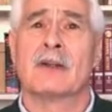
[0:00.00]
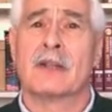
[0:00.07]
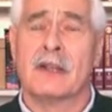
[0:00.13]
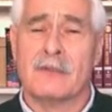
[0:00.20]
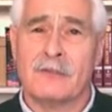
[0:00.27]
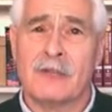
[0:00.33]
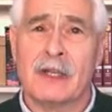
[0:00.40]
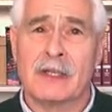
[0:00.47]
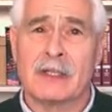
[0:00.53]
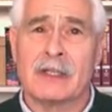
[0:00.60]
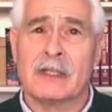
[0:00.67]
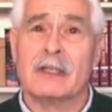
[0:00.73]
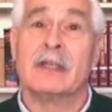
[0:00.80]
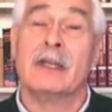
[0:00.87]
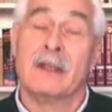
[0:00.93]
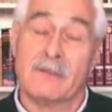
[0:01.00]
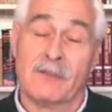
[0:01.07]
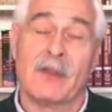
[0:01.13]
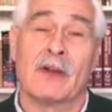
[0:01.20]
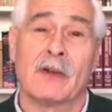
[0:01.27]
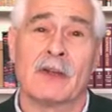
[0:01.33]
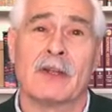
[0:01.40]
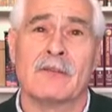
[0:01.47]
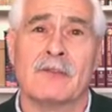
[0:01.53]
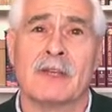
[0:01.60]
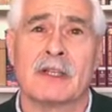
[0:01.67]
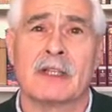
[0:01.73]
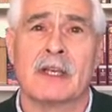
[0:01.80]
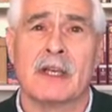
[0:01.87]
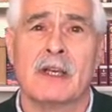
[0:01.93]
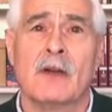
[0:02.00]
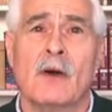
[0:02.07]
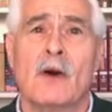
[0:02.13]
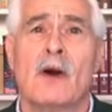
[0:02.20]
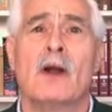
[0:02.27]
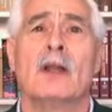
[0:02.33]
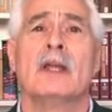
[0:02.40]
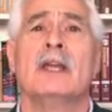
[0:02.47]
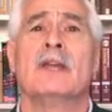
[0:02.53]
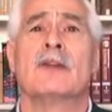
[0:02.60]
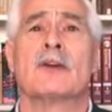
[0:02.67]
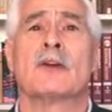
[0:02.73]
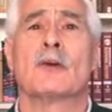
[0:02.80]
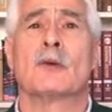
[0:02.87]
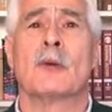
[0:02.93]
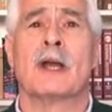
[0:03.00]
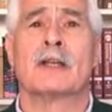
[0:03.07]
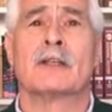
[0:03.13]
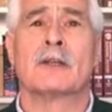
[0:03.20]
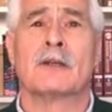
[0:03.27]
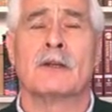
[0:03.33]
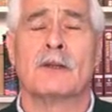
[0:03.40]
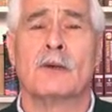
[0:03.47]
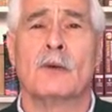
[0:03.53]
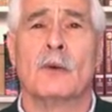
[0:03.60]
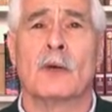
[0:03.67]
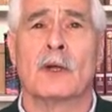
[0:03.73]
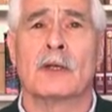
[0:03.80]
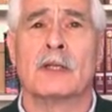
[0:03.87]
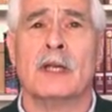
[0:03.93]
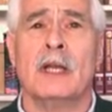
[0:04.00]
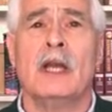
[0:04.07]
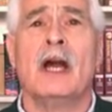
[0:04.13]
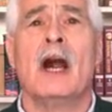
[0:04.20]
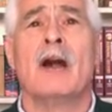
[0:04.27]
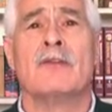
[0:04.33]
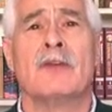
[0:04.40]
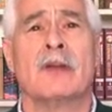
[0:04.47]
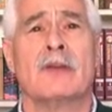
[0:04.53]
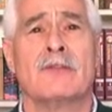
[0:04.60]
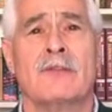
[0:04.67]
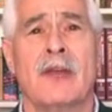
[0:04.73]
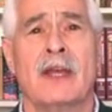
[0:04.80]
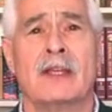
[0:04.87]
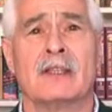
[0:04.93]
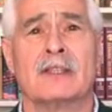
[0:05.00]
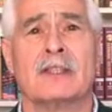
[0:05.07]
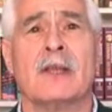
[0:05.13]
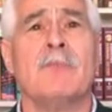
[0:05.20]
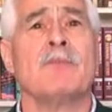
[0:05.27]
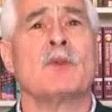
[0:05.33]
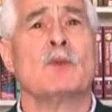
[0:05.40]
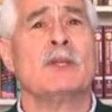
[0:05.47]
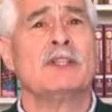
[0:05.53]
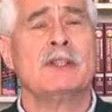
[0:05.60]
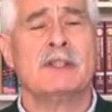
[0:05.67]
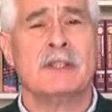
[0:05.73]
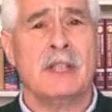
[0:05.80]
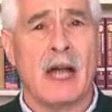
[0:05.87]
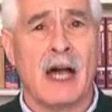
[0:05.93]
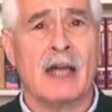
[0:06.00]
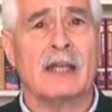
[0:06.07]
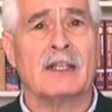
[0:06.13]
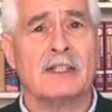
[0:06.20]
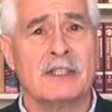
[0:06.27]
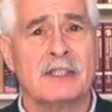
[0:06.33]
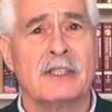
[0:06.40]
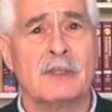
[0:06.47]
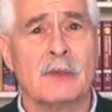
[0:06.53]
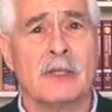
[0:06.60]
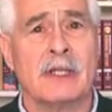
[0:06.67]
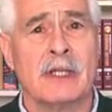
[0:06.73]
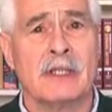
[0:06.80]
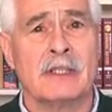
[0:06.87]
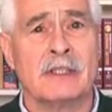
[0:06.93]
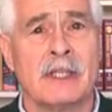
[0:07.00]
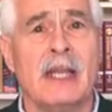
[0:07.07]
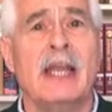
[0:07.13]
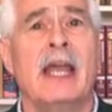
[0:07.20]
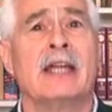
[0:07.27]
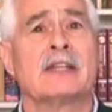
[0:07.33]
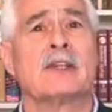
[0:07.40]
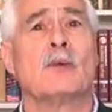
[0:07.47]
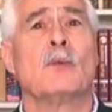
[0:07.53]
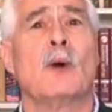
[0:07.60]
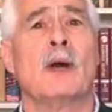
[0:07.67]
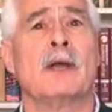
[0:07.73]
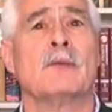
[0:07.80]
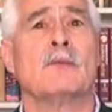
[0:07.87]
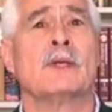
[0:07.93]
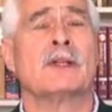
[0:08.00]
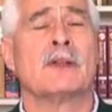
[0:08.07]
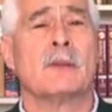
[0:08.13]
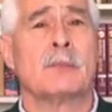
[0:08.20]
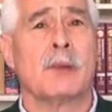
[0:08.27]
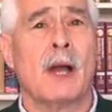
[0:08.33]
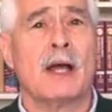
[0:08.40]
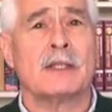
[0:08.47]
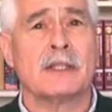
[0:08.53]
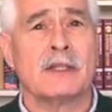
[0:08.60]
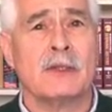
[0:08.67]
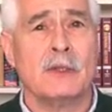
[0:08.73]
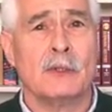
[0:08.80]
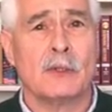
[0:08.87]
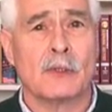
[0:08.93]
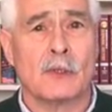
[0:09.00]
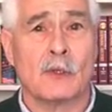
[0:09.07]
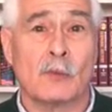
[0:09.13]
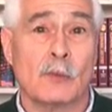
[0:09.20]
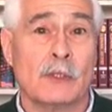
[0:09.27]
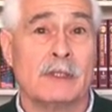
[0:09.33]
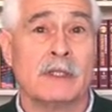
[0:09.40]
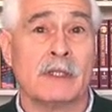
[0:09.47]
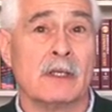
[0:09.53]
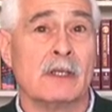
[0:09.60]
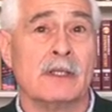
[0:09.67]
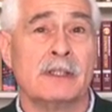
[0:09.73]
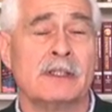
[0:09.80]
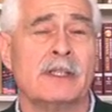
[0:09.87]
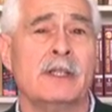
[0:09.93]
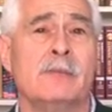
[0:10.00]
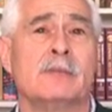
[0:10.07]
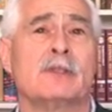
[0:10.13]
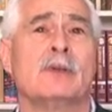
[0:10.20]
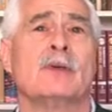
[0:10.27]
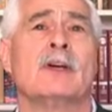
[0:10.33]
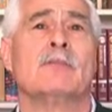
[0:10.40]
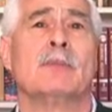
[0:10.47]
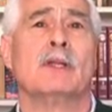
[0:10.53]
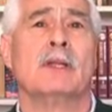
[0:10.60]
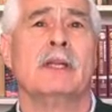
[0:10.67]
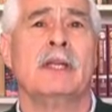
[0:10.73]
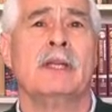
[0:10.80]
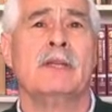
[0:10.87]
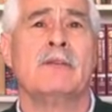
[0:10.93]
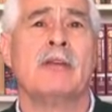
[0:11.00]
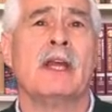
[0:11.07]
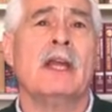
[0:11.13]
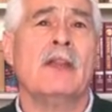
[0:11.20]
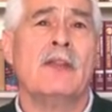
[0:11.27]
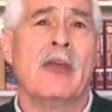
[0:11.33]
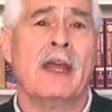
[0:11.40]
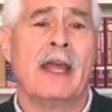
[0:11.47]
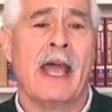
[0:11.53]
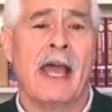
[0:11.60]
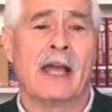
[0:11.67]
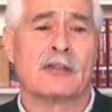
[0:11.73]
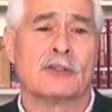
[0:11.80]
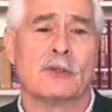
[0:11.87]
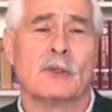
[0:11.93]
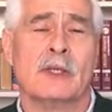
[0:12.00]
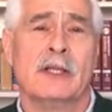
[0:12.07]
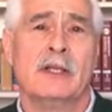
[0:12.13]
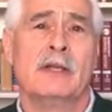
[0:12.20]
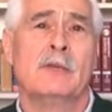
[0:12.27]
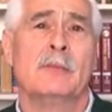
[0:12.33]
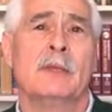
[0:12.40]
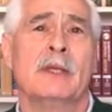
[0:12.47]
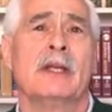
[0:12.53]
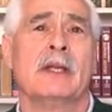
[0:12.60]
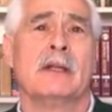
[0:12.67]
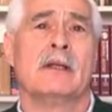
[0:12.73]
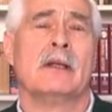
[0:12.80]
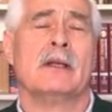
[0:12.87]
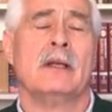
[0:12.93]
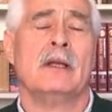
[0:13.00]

are convicted, if they're convicted at all, in the correctional court of an offense which is not as serious as the one which the prosecutor originally seems to have believed they actually committed.